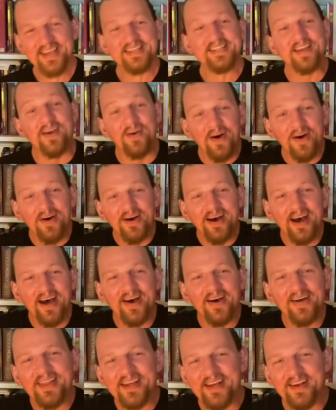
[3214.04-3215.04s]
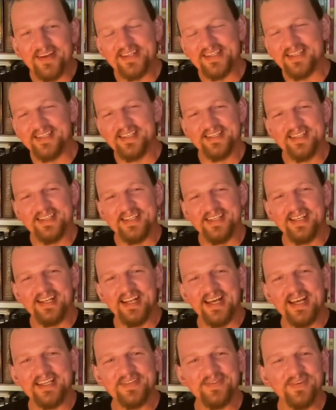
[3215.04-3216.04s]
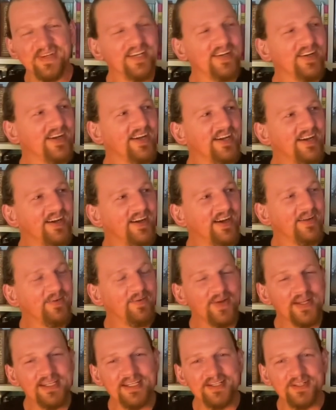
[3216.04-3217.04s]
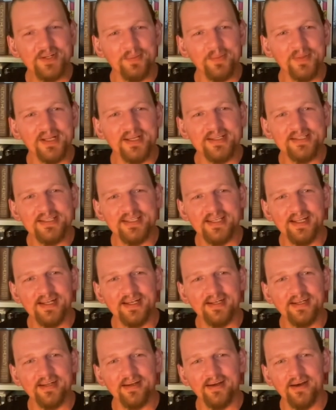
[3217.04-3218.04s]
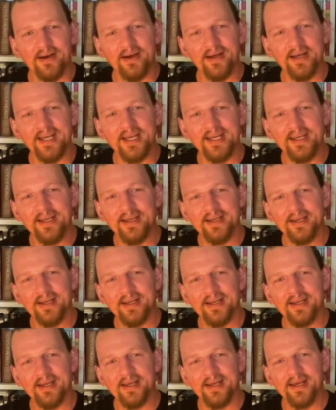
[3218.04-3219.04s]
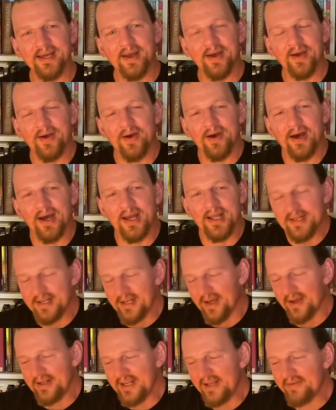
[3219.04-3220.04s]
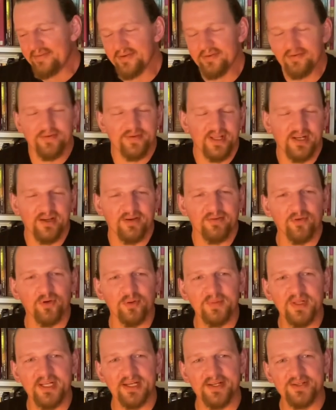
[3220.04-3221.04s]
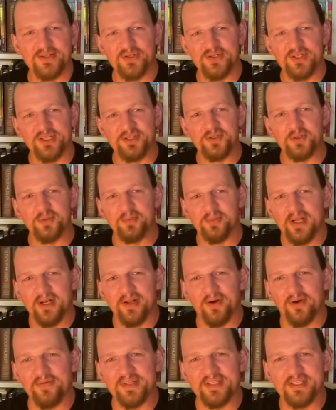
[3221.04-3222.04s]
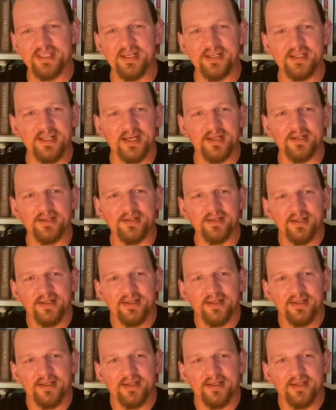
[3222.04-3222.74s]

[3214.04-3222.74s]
So I think I said this to you last week. I went to Dominance and I'd never formally done jiu-jitsu, but obviously I'd done